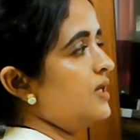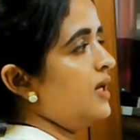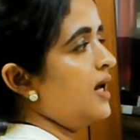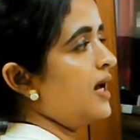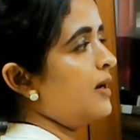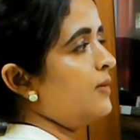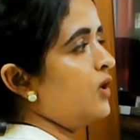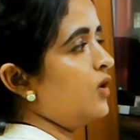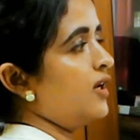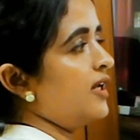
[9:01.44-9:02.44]
the
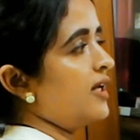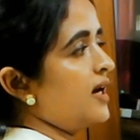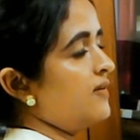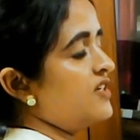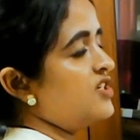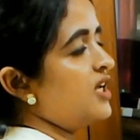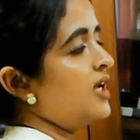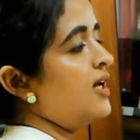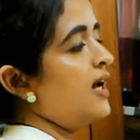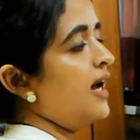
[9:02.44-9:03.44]
amniotic
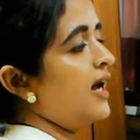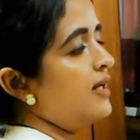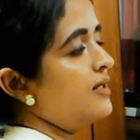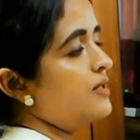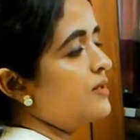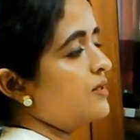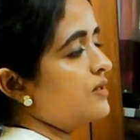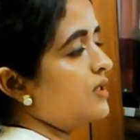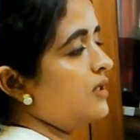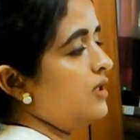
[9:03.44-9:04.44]
cavity and this is
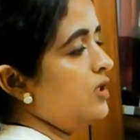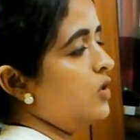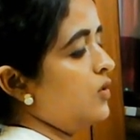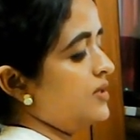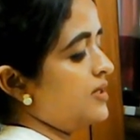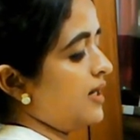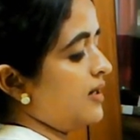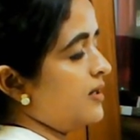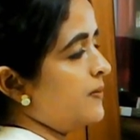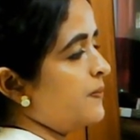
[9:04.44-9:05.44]
the yolk
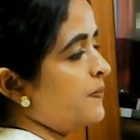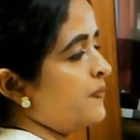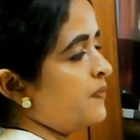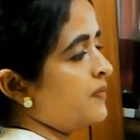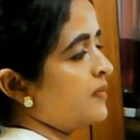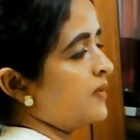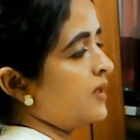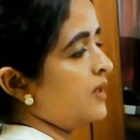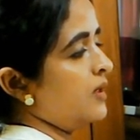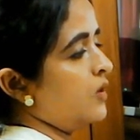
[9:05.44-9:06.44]
sac.
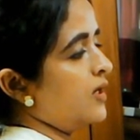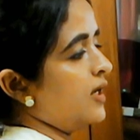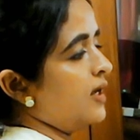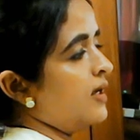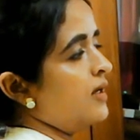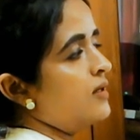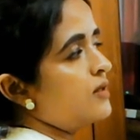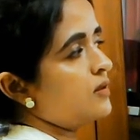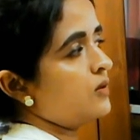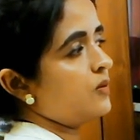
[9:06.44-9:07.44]
Okay,
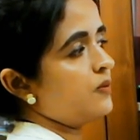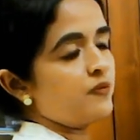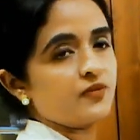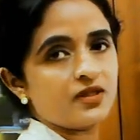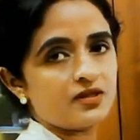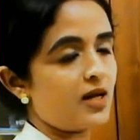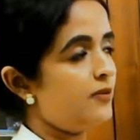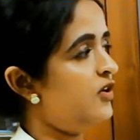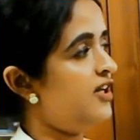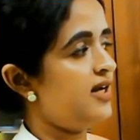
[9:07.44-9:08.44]
so this is the
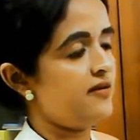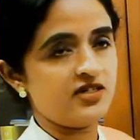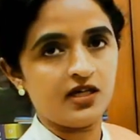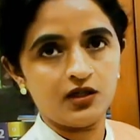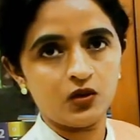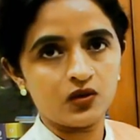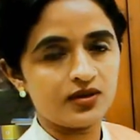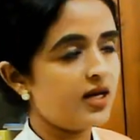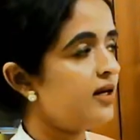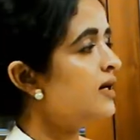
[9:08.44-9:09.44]
amniotic cavity and yolk
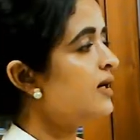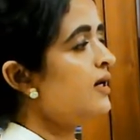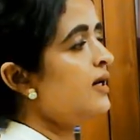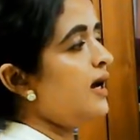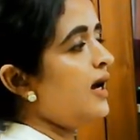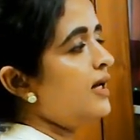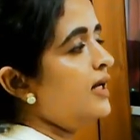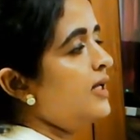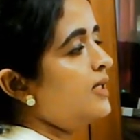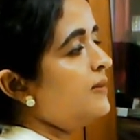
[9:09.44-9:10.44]
sac.
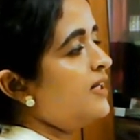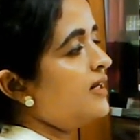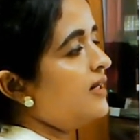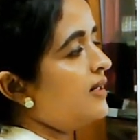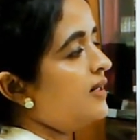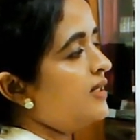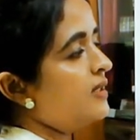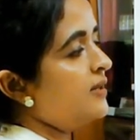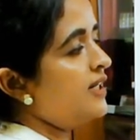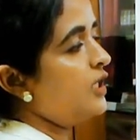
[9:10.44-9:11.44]
And in the
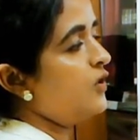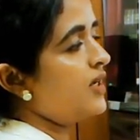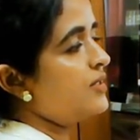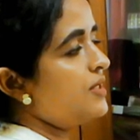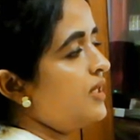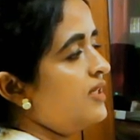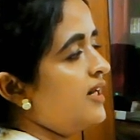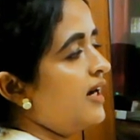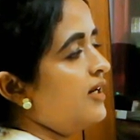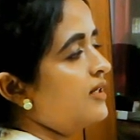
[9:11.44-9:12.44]
middle you can see
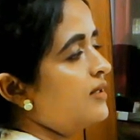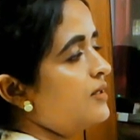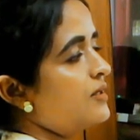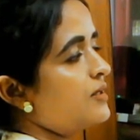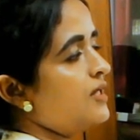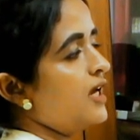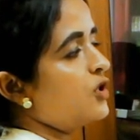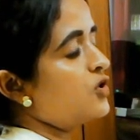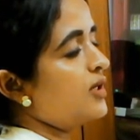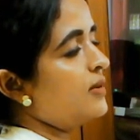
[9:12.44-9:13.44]
that this is the
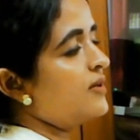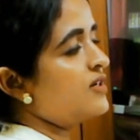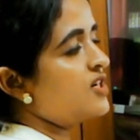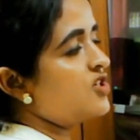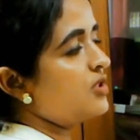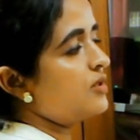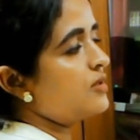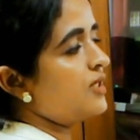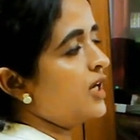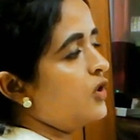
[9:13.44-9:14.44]
ectodermal region, this
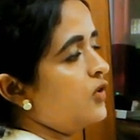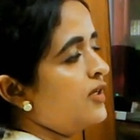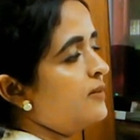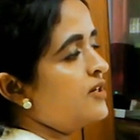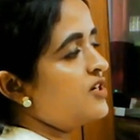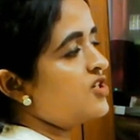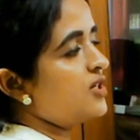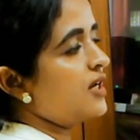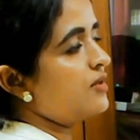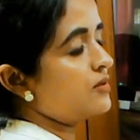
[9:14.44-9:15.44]
is the endodermal
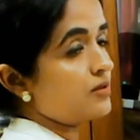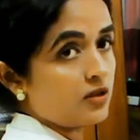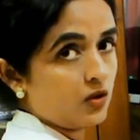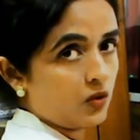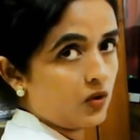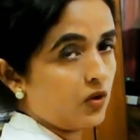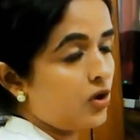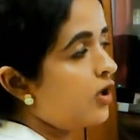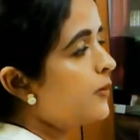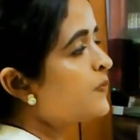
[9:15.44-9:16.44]
region, and this is a
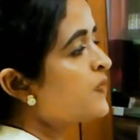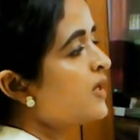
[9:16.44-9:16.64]
notochord.